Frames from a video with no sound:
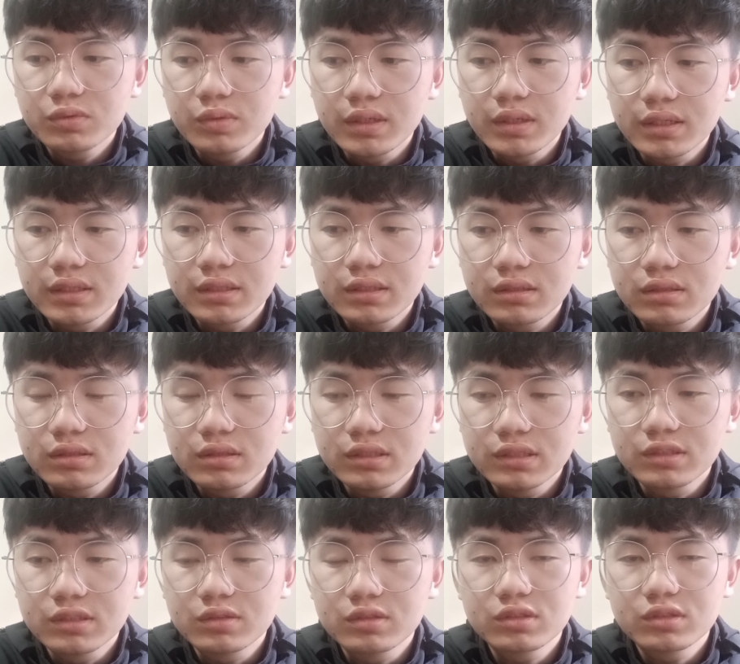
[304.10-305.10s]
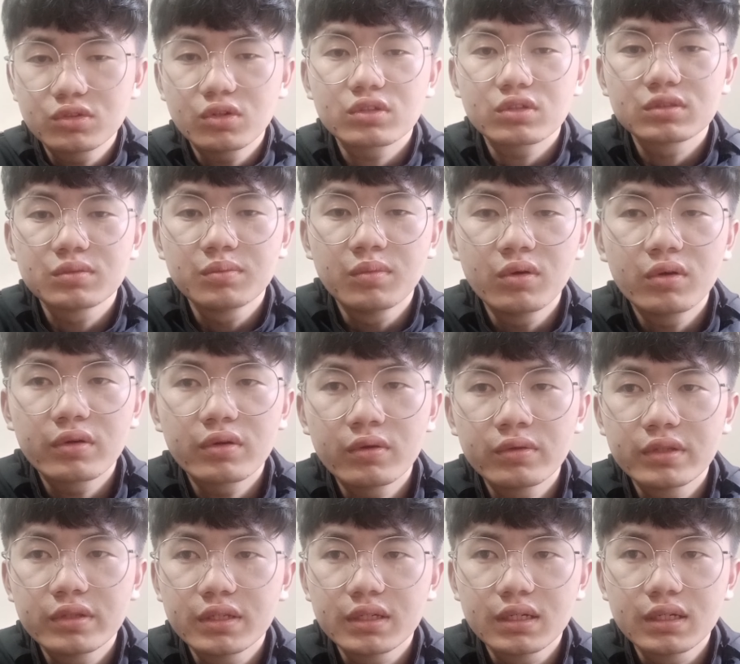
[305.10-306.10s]
where talks more
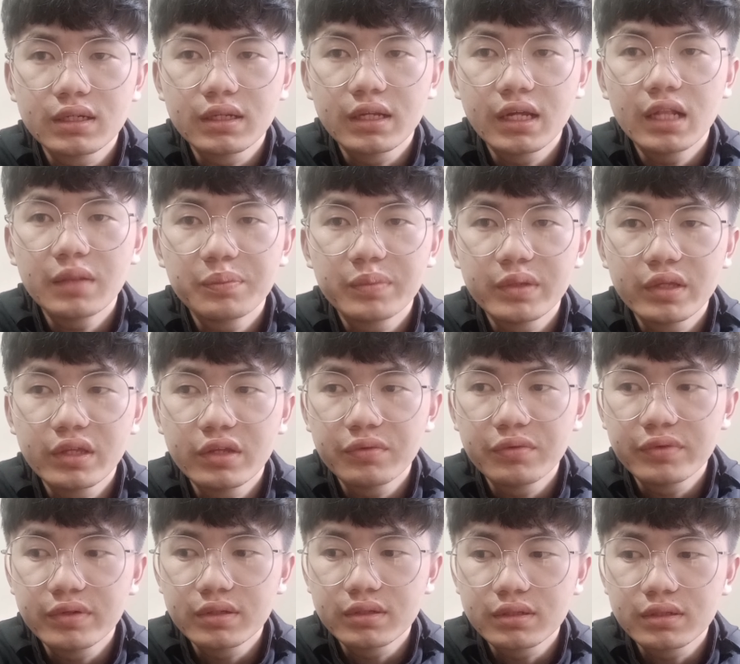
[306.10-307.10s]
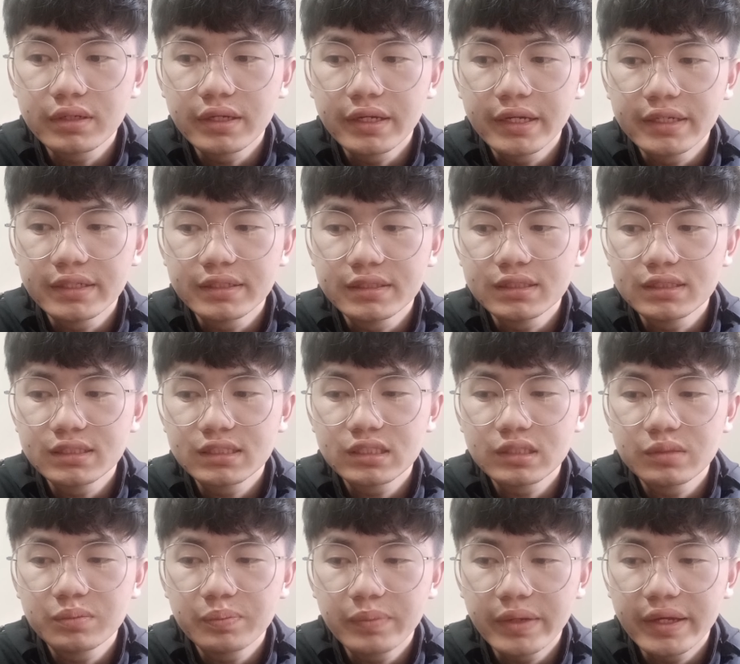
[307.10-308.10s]
on the health behavior and its
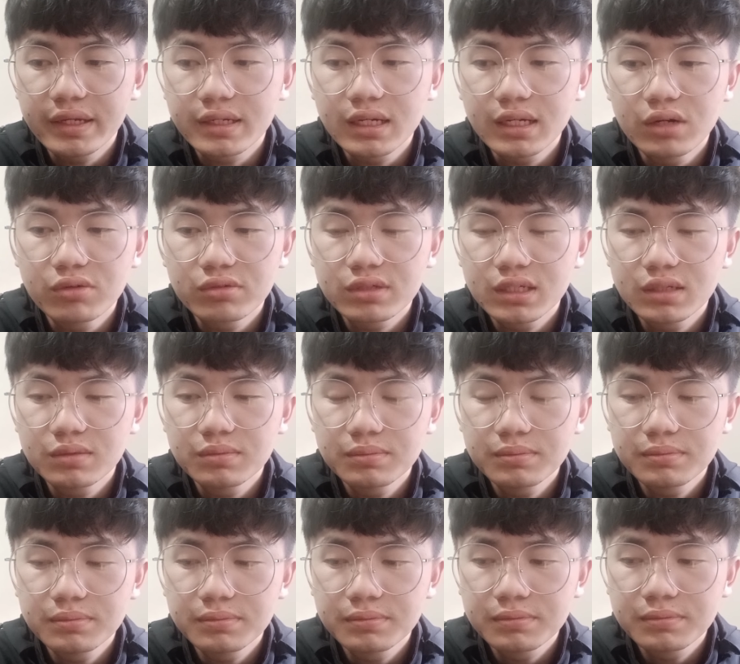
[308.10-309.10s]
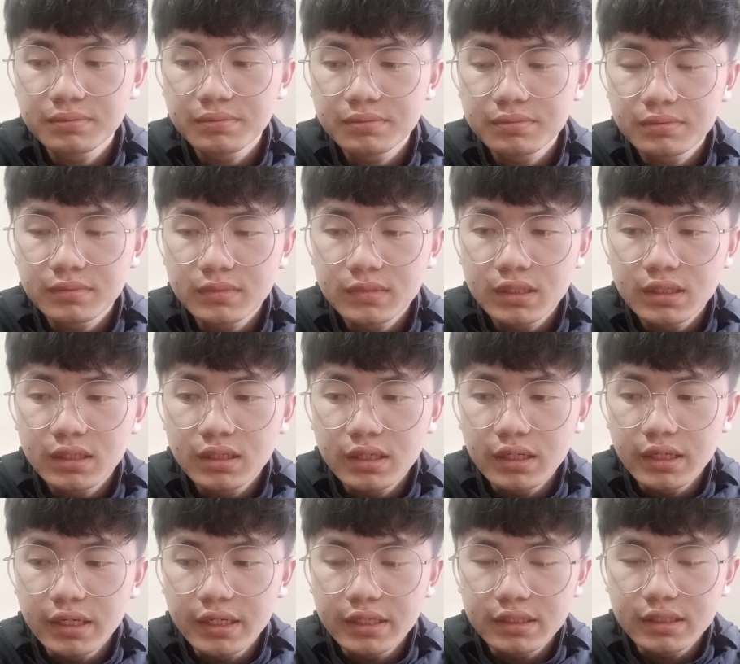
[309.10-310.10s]
impact outcome
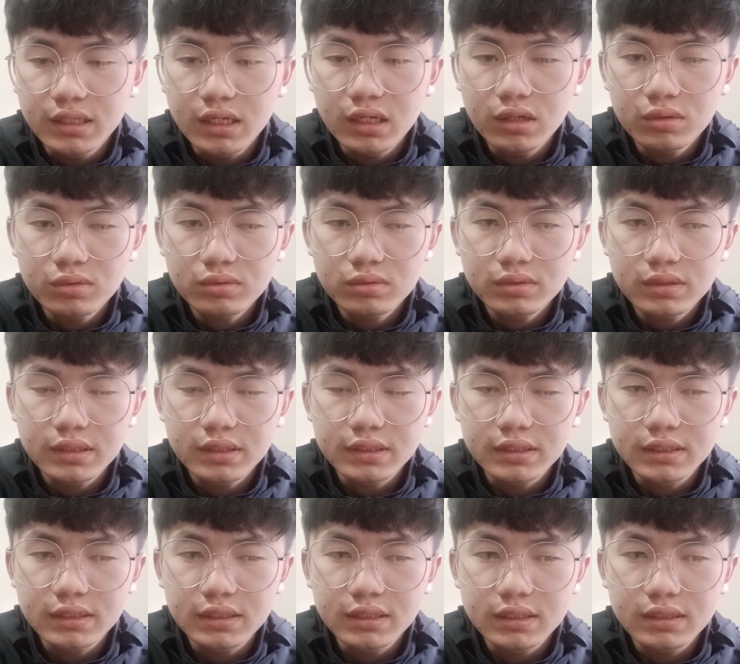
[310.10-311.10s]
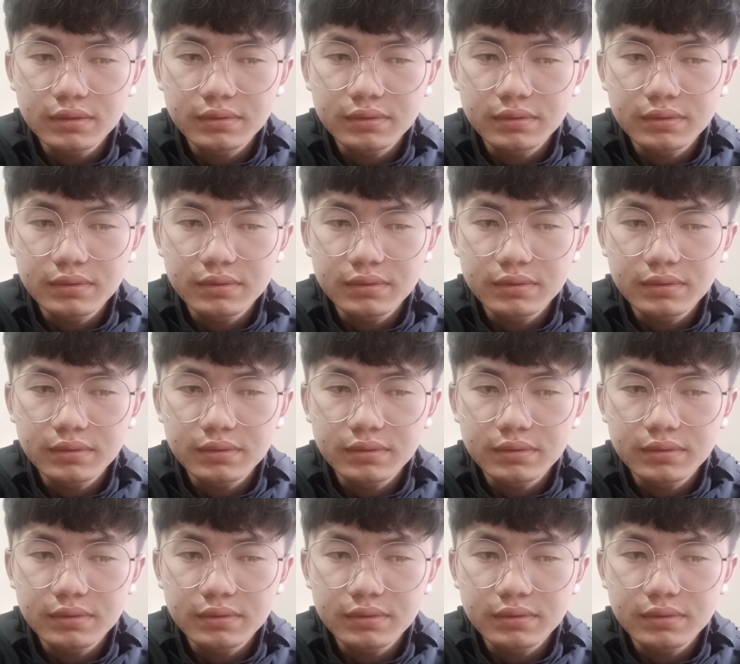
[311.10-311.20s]
and how they